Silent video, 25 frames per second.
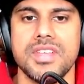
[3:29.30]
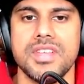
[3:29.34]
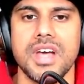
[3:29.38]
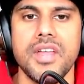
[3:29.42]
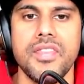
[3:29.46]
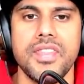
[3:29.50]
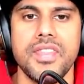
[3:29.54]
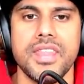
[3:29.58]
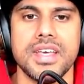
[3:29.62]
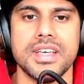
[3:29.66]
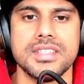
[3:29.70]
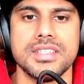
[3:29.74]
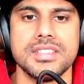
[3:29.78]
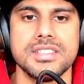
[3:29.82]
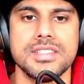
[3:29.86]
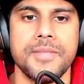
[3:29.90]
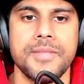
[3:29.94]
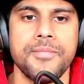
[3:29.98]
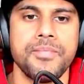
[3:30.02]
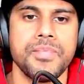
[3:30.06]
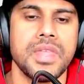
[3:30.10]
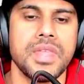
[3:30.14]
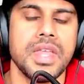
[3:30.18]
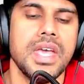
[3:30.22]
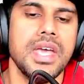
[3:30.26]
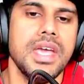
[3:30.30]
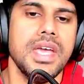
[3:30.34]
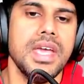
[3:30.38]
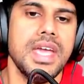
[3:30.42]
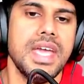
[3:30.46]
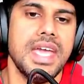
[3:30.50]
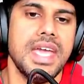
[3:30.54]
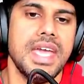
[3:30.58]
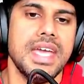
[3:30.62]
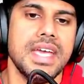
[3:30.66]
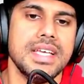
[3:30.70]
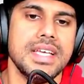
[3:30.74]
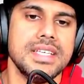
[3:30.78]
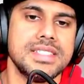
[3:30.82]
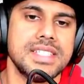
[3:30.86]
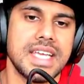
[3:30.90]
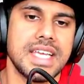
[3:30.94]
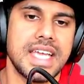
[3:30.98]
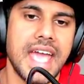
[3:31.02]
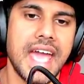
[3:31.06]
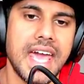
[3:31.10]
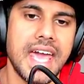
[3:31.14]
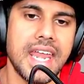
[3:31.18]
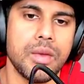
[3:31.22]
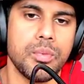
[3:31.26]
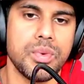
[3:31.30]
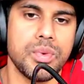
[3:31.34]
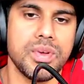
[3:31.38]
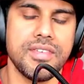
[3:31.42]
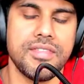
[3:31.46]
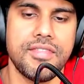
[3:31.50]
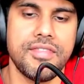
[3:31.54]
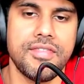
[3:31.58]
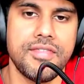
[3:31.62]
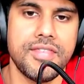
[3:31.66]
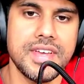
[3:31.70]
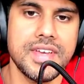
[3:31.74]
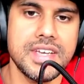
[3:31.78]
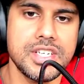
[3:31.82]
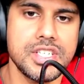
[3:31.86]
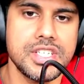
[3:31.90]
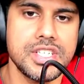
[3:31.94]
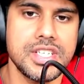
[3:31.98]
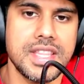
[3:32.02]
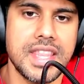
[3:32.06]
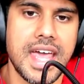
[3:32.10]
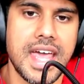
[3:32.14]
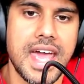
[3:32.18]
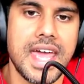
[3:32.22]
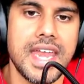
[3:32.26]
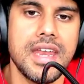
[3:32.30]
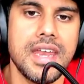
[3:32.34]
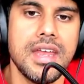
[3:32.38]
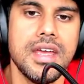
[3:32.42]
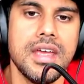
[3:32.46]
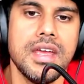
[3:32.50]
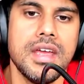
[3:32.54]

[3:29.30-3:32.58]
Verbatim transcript: done this is, again, we fish that